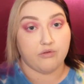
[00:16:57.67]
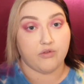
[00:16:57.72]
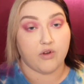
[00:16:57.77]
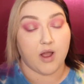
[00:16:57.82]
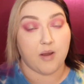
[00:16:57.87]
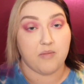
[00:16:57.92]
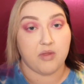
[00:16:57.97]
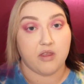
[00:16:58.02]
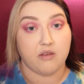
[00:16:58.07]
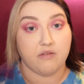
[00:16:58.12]

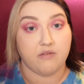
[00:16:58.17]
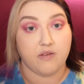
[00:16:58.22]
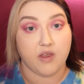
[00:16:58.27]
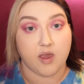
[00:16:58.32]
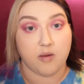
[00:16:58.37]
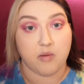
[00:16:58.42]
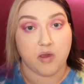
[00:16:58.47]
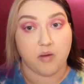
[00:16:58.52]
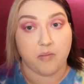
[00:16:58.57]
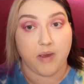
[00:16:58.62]
From the
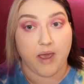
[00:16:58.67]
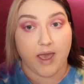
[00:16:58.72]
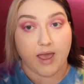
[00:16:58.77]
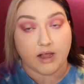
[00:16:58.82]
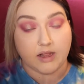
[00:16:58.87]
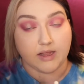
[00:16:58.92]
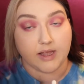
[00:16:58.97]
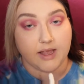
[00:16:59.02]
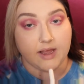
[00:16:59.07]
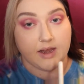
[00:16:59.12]
Phoebe
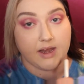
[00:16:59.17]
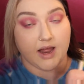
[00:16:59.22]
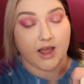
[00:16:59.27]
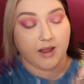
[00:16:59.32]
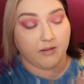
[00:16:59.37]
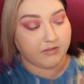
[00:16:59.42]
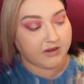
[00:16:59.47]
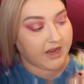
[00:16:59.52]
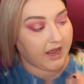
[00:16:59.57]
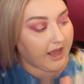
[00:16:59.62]
palette,
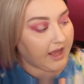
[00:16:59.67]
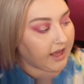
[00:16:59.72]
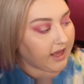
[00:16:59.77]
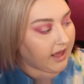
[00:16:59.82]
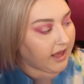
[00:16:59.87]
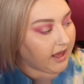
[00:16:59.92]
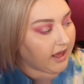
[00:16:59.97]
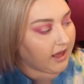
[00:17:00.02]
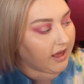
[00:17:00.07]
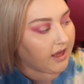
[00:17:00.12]
I'm
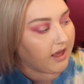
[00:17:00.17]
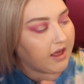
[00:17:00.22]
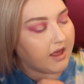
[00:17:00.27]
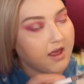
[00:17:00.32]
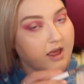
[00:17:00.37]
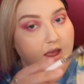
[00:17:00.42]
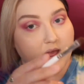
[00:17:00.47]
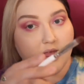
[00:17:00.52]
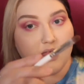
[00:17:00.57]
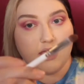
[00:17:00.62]
taking
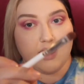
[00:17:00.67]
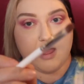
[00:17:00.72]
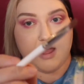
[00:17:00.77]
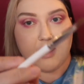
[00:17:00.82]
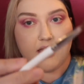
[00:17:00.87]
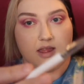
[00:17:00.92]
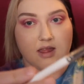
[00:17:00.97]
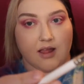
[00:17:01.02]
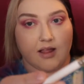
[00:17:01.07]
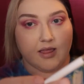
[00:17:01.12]

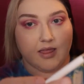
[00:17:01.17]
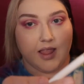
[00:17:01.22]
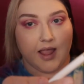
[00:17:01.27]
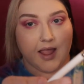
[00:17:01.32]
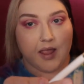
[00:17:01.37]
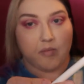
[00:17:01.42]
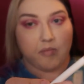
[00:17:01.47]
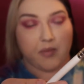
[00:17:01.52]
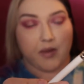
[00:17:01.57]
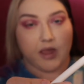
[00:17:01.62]
this
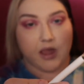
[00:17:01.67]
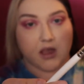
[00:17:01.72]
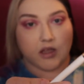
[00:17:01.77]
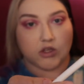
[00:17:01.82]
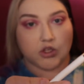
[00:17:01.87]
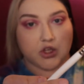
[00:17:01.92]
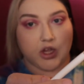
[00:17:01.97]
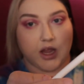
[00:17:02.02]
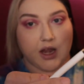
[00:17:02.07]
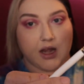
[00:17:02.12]
light
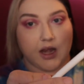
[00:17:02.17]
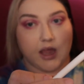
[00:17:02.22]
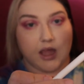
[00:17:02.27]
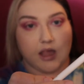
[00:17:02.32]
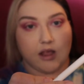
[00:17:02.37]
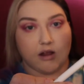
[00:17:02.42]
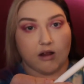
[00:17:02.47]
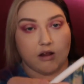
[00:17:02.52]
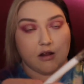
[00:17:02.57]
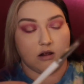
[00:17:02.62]
pink shade
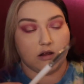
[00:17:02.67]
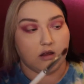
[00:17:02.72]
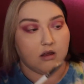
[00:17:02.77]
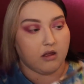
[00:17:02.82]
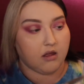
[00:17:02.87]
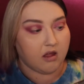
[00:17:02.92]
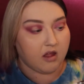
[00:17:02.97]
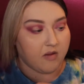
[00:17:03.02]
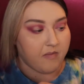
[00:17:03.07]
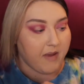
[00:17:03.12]
here,
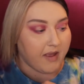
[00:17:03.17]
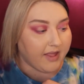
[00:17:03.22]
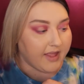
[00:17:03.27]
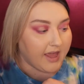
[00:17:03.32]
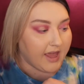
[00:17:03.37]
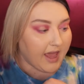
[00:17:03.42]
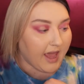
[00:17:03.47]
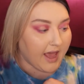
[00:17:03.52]
Smelly